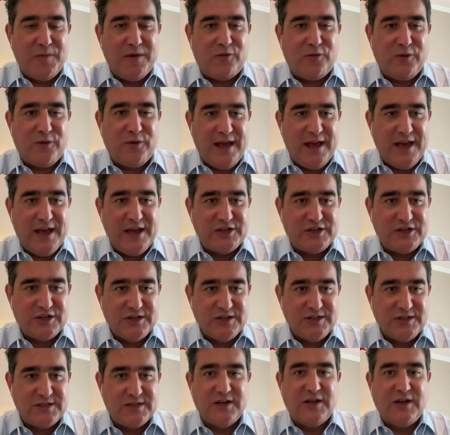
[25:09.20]

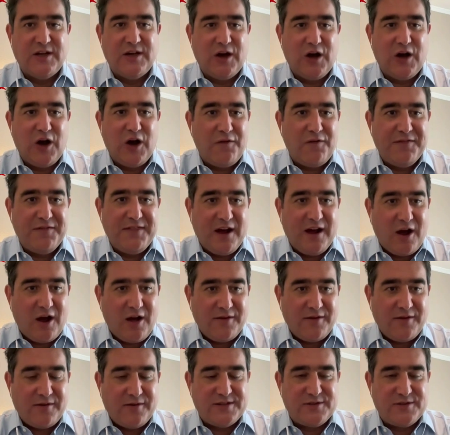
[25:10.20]
relations of the
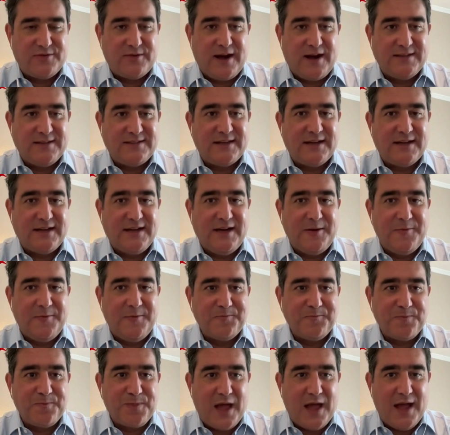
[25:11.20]
others, right?
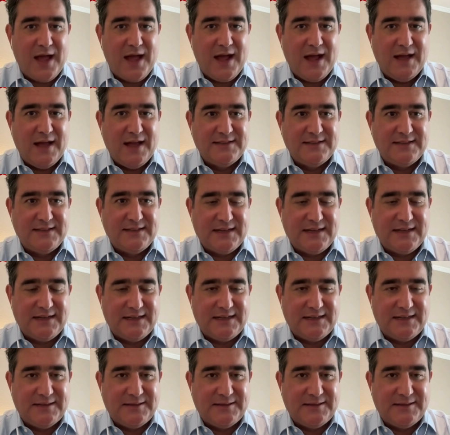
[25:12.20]

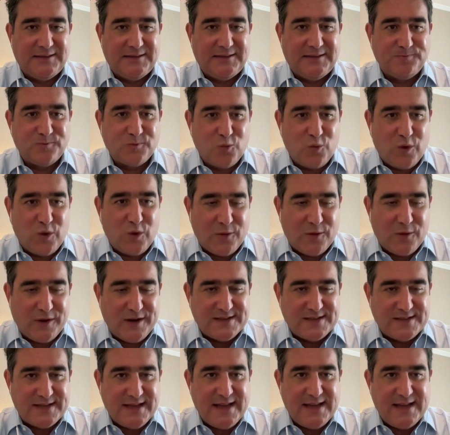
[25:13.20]
What I want to
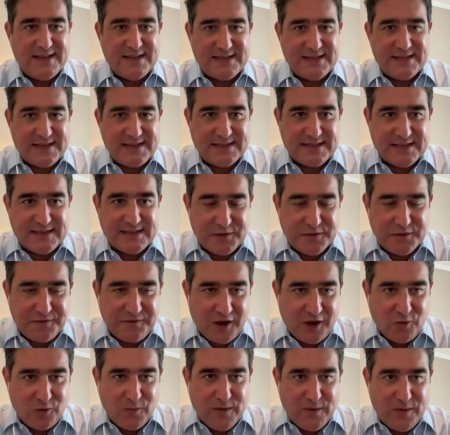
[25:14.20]
say is the
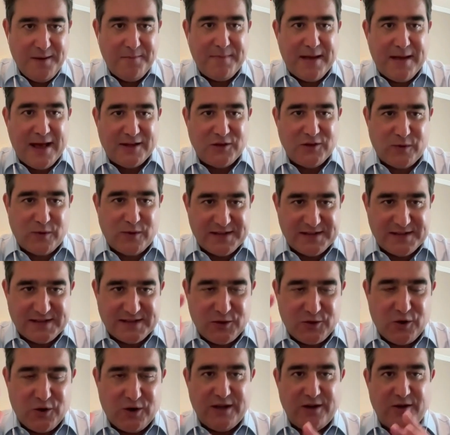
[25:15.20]
following, back to what I said
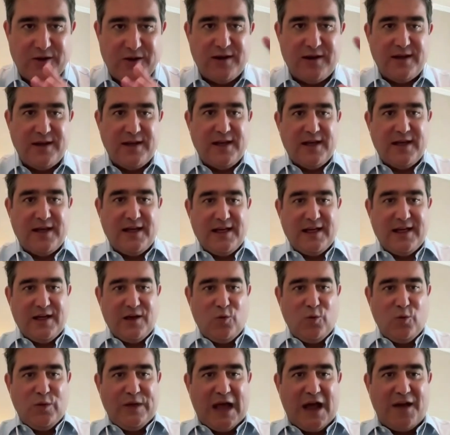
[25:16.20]
earlier.
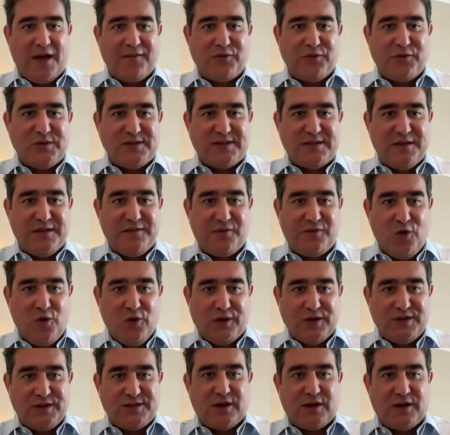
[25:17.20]
We have to stay
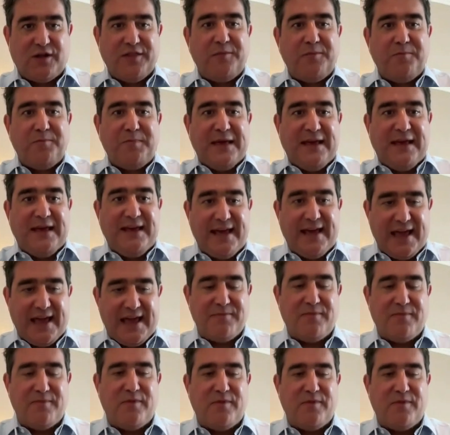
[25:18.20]
focused on the big
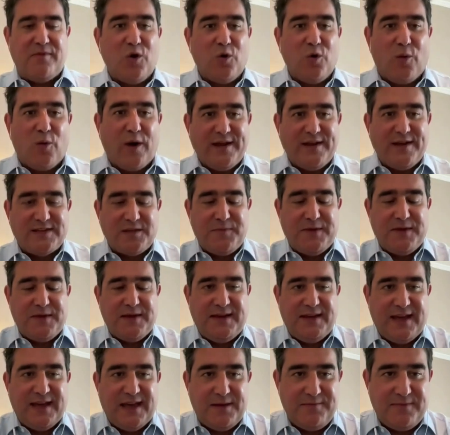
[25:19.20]
game. What is the big
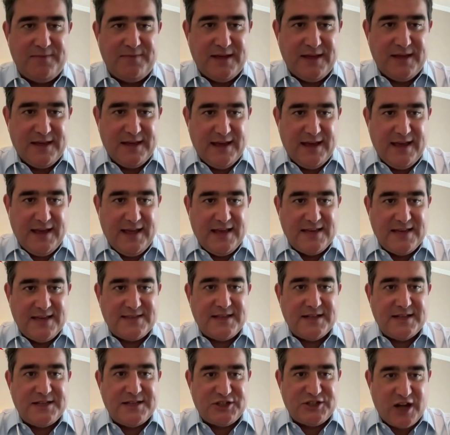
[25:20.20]
game? It is
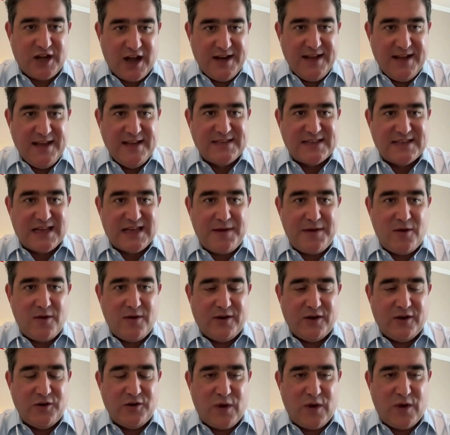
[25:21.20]
the
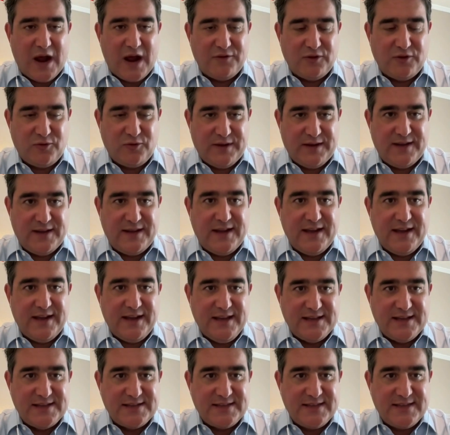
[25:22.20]
Chinese-American rivalry. It
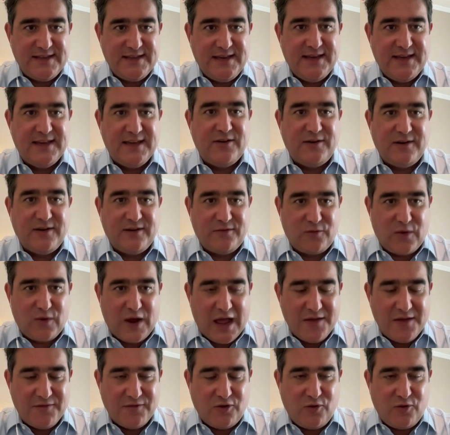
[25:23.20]
is the
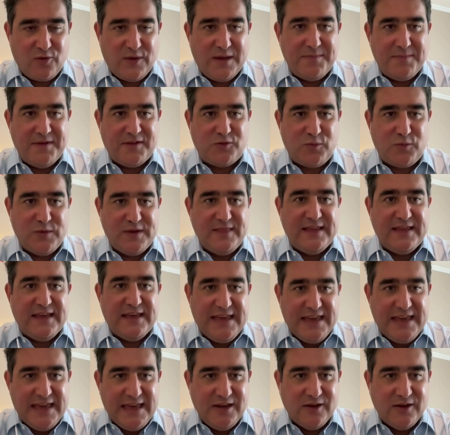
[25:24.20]
rivalry between the
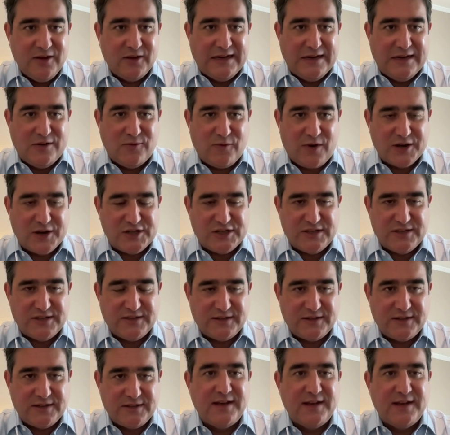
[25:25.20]
eagle in Washington